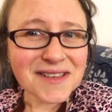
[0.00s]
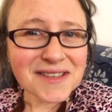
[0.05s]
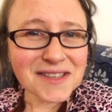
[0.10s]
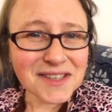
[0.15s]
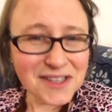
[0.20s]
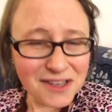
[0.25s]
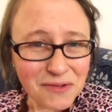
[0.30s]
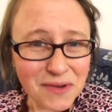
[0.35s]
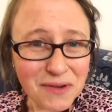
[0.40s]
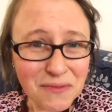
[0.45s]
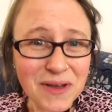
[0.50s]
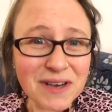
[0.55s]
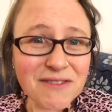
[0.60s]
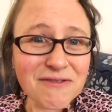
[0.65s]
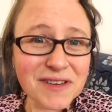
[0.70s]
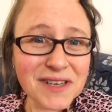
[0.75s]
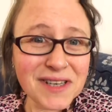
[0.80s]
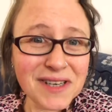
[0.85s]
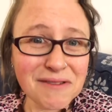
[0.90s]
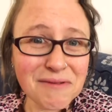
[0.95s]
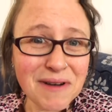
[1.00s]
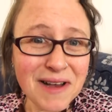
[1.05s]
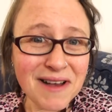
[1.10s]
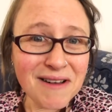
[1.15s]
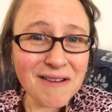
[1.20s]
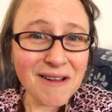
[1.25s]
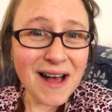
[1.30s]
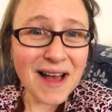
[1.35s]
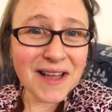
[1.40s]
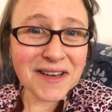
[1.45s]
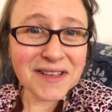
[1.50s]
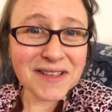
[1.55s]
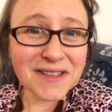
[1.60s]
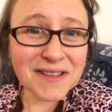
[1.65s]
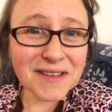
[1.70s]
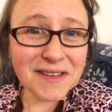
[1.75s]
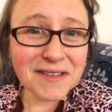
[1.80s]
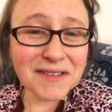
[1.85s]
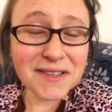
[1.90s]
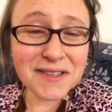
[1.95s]
So it went really well. And
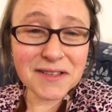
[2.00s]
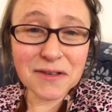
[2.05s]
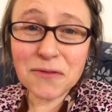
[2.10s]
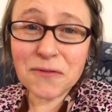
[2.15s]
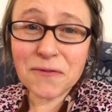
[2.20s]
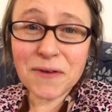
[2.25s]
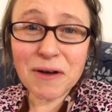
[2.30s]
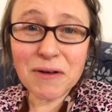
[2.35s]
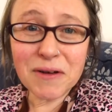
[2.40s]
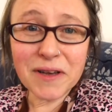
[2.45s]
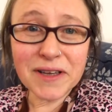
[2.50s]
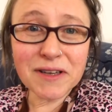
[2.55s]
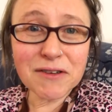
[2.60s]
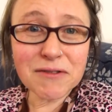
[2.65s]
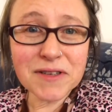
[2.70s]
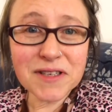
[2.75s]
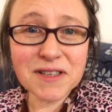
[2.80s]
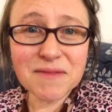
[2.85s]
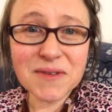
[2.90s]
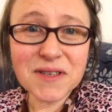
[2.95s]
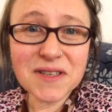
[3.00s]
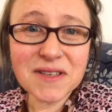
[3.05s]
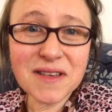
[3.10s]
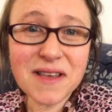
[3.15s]
it still felt like Christmas.